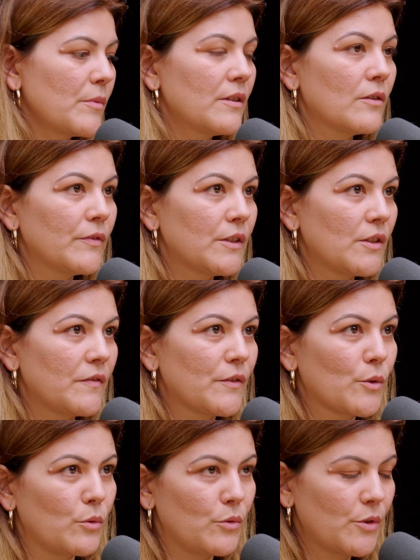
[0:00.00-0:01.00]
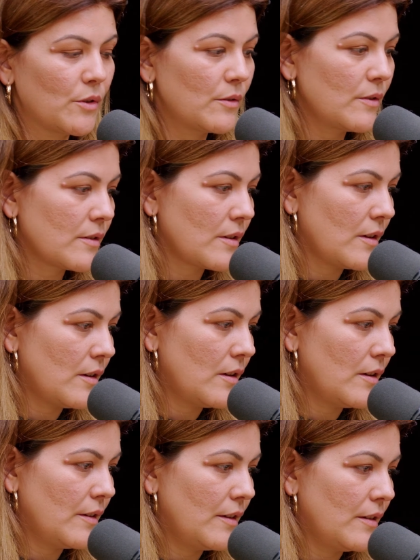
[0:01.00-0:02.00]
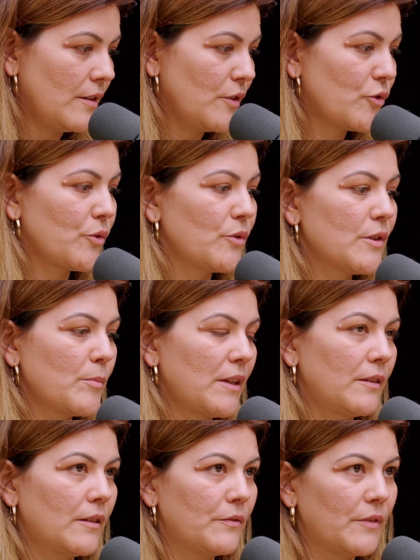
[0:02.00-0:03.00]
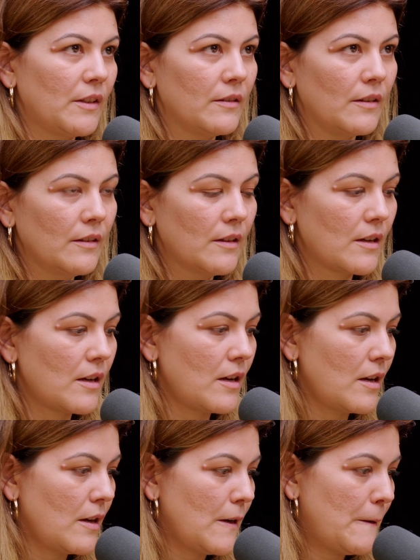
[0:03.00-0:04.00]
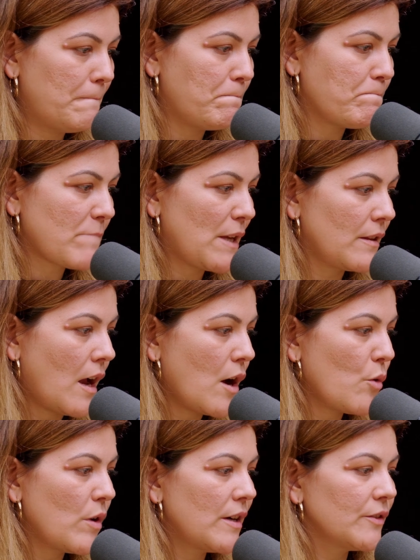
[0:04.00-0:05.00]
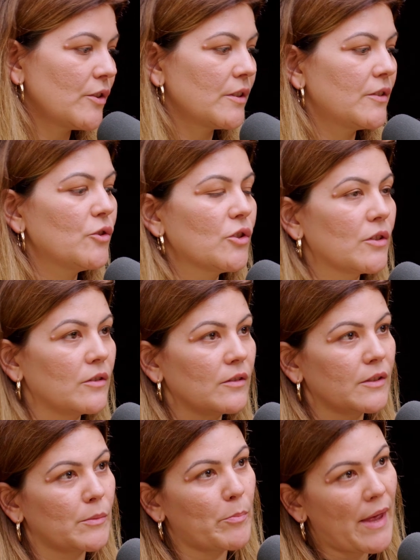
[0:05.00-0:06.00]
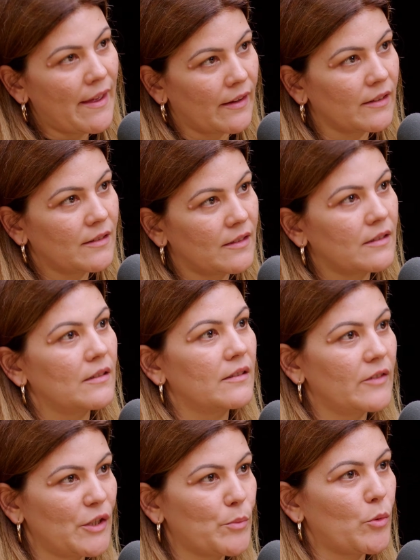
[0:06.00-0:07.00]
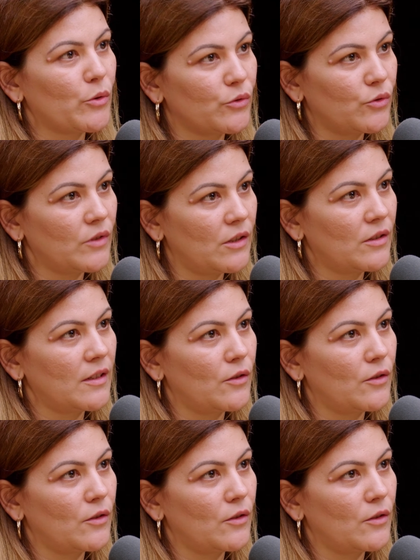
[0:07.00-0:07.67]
innovative solutions introduced by the fintech and how our traditional banks respond to these